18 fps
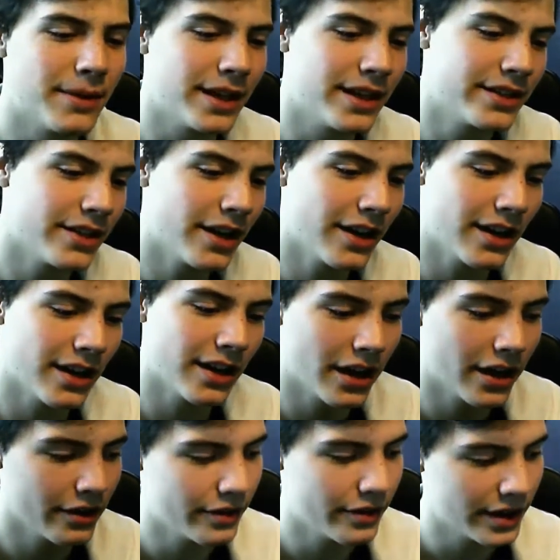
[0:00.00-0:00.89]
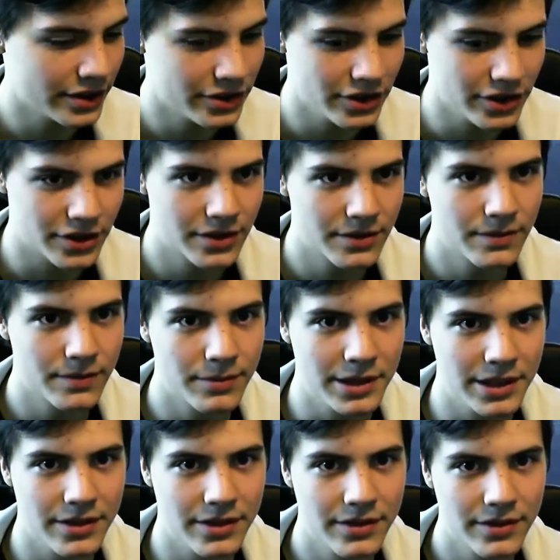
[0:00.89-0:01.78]
because my entire life had just
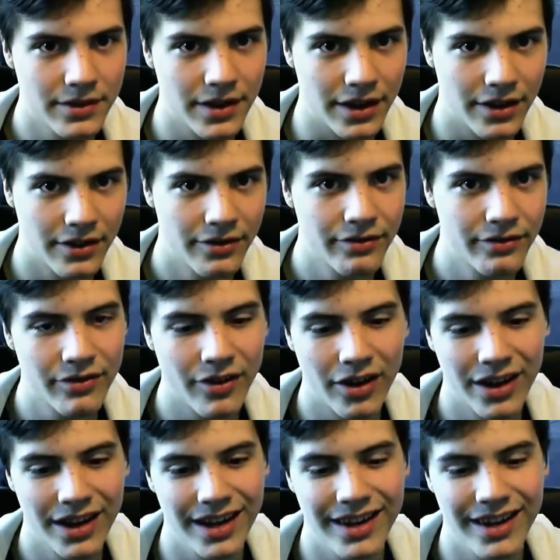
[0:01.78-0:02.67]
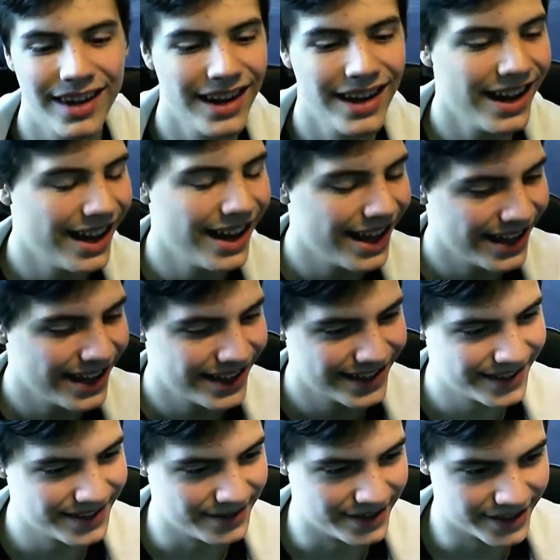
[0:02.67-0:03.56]
been like fucking
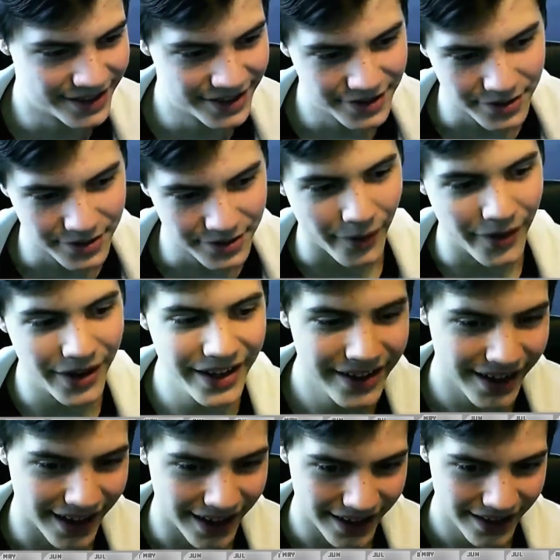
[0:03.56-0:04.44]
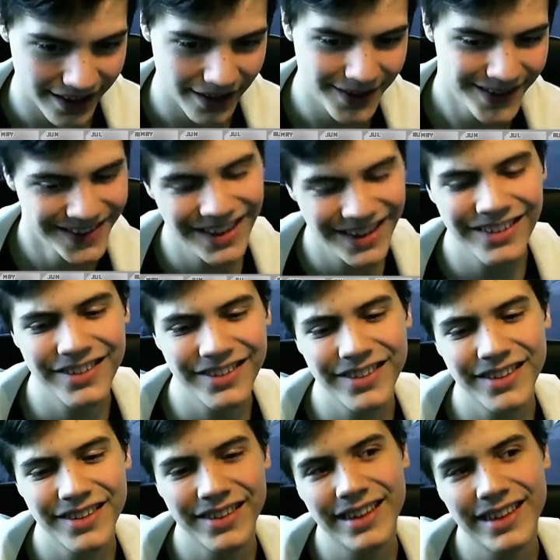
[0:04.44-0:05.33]
destroyed. Like, no,
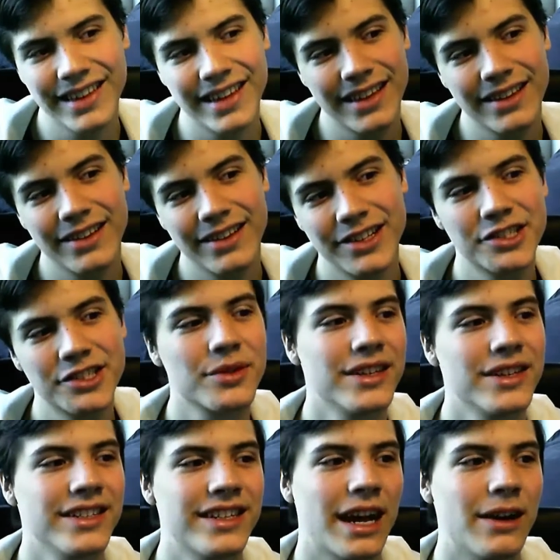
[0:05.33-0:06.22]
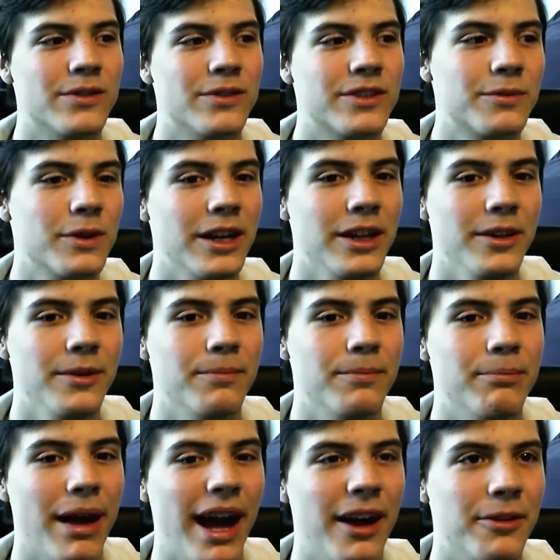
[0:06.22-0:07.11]
not destroyed sounds
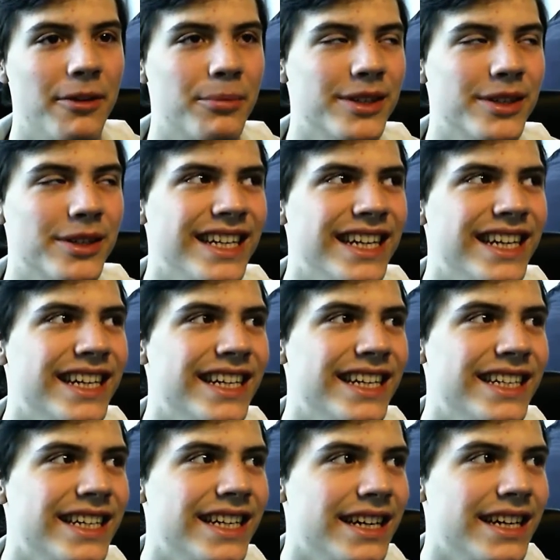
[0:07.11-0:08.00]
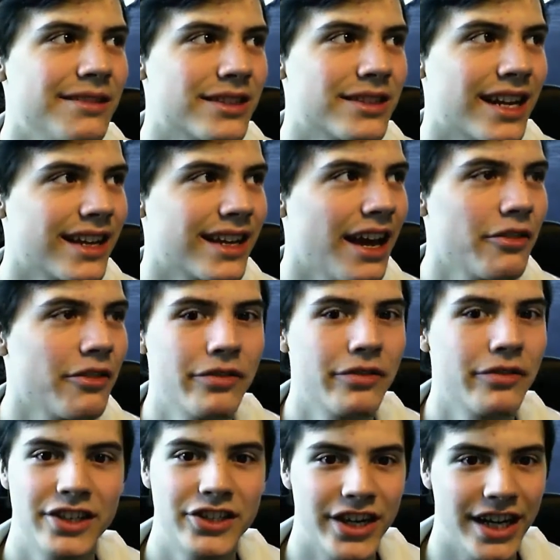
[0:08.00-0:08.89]
really bad, but it was
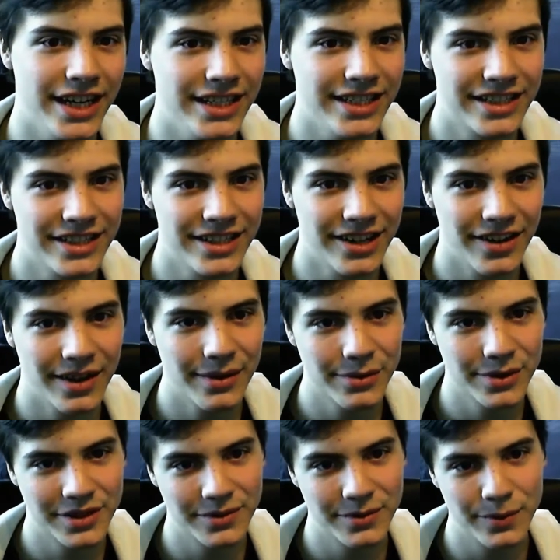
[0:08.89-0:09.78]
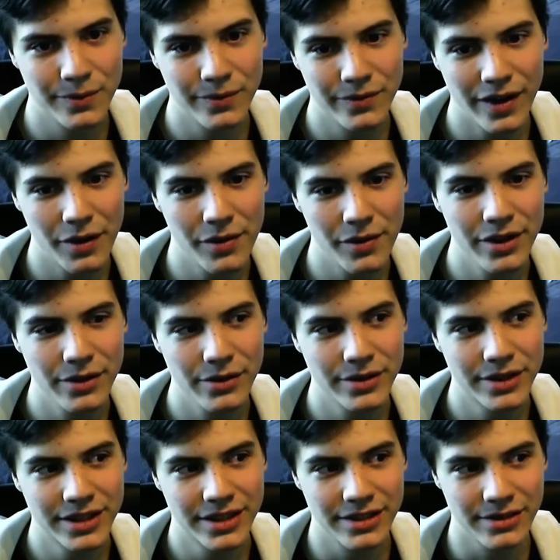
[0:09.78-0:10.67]
like everything changed, you know. I was
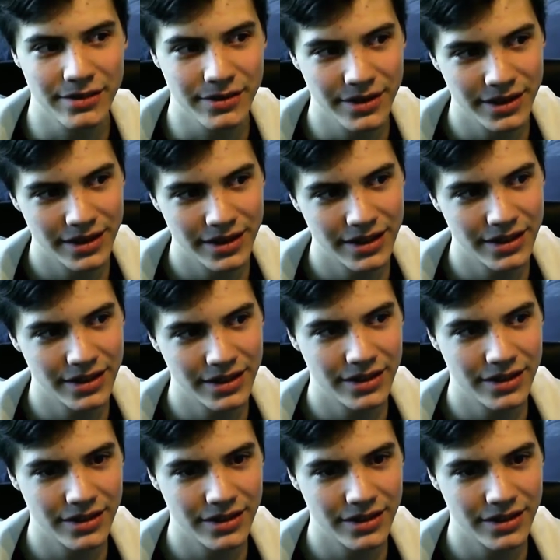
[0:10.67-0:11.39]
very used to